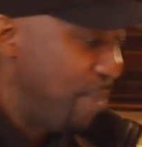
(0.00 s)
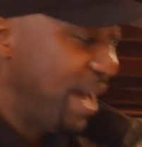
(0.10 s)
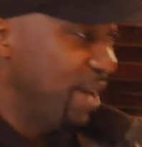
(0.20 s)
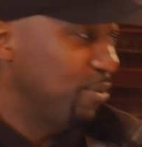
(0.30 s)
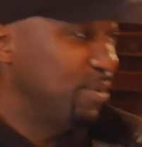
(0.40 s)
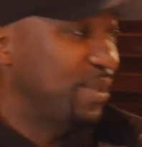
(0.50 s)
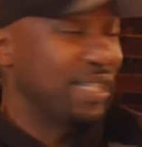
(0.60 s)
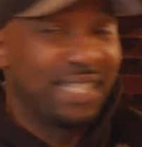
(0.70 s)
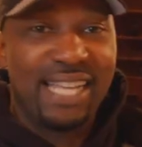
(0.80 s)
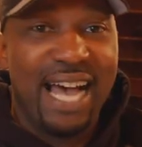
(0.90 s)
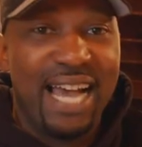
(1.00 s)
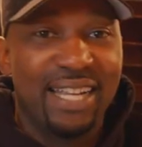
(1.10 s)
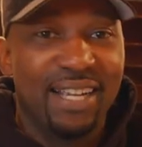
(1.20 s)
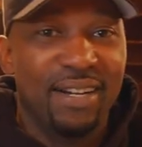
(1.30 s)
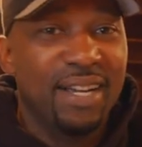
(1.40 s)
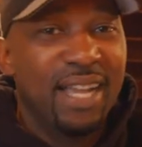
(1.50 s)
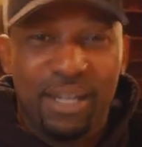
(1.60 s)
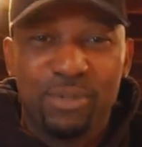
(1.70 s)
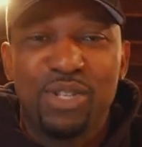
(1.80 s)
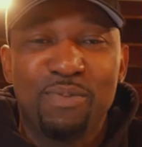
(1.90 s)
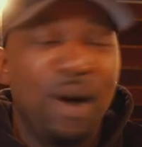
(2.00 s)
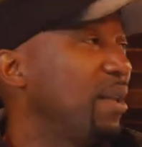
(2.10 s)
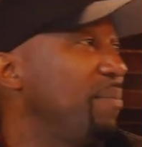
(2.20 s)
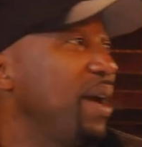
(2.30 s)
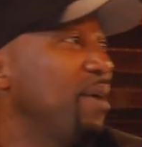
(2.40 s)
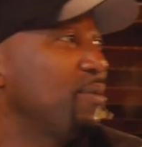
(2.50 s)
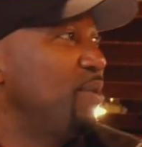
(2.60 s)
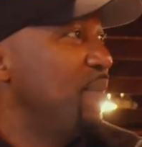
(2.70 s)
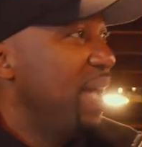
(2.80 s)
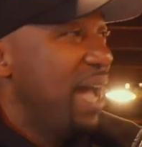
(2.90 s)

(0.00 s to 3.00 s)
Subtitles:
bedroom to the side here, and it was a smaller bedroom.